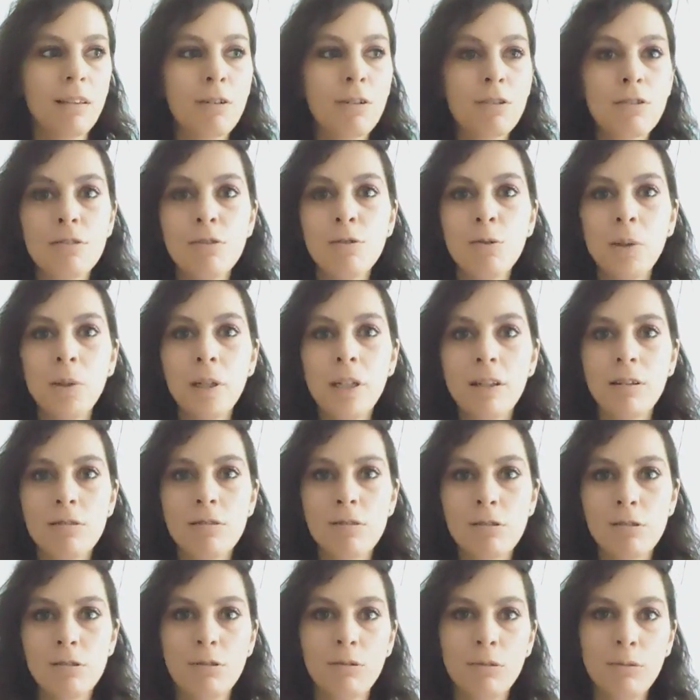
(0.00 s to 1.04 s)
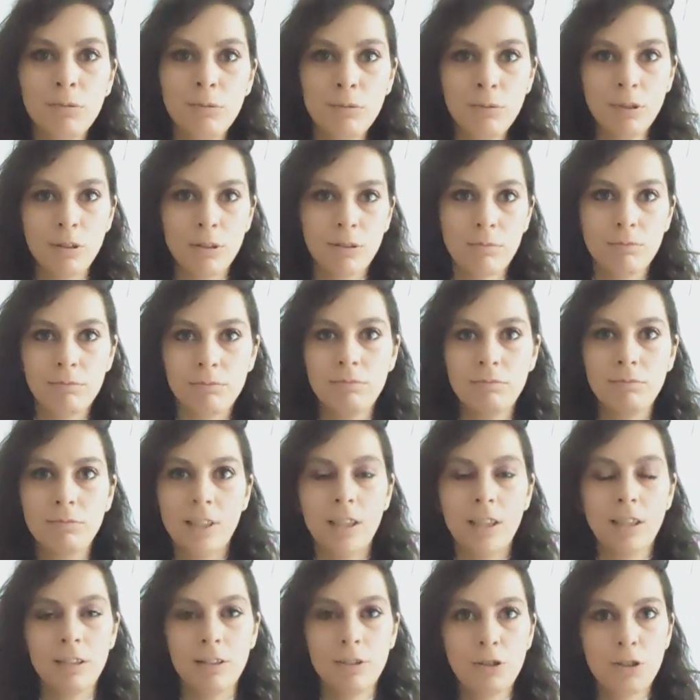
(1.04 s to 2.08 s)
there's nobody else to, you know,
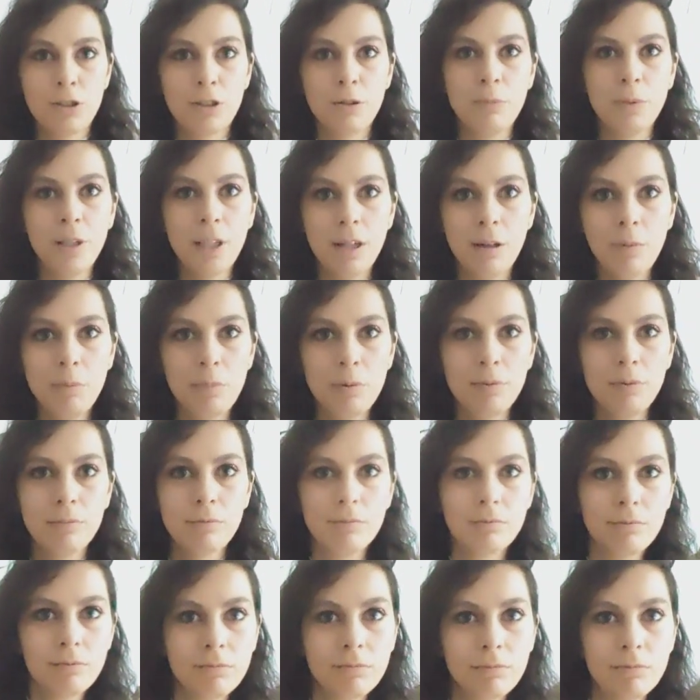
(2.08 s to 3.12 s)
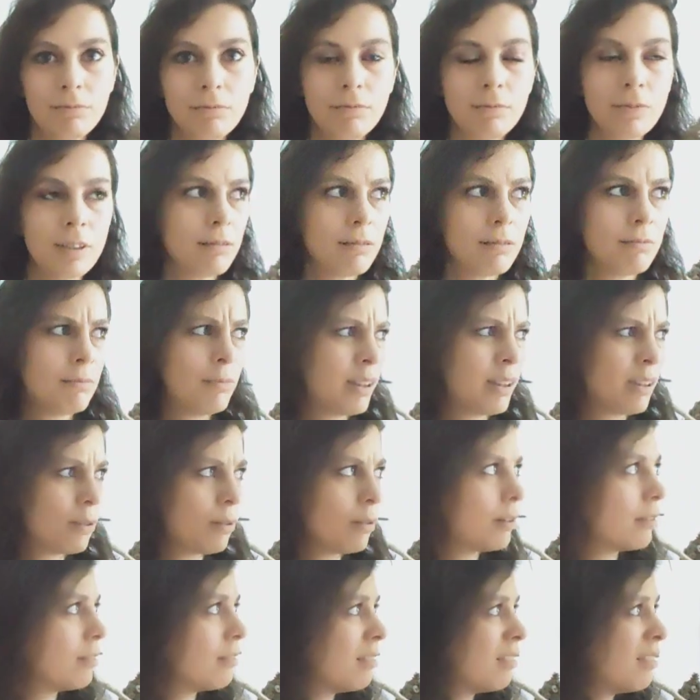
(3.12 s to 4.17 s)
kind of cheer me up with
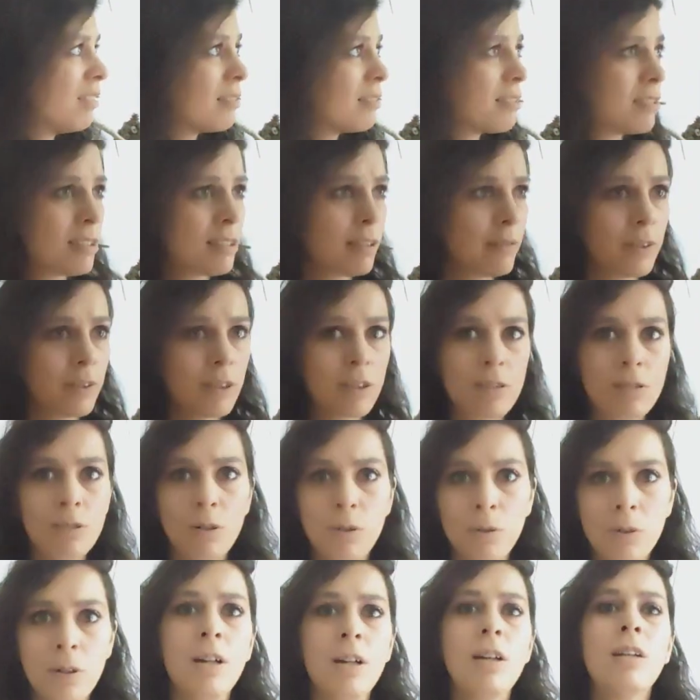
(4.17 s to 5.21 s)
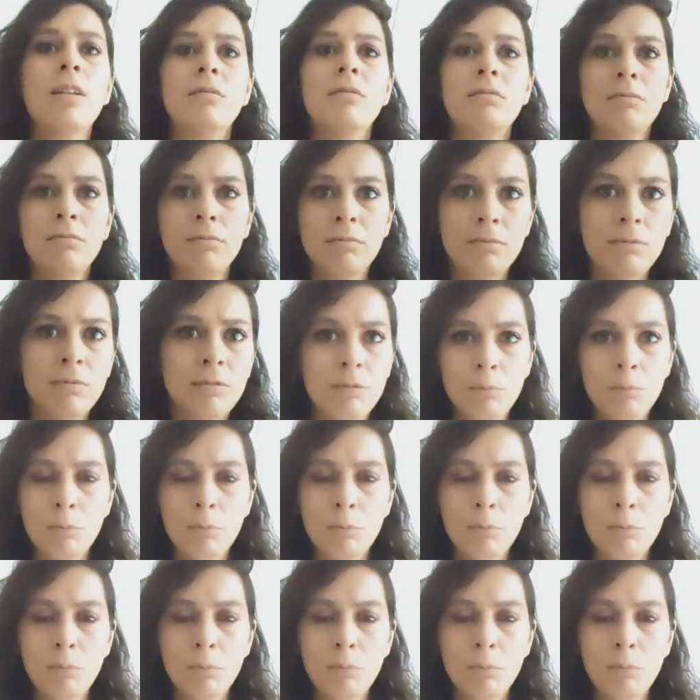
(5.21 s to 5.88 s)
all the stuff that is going on.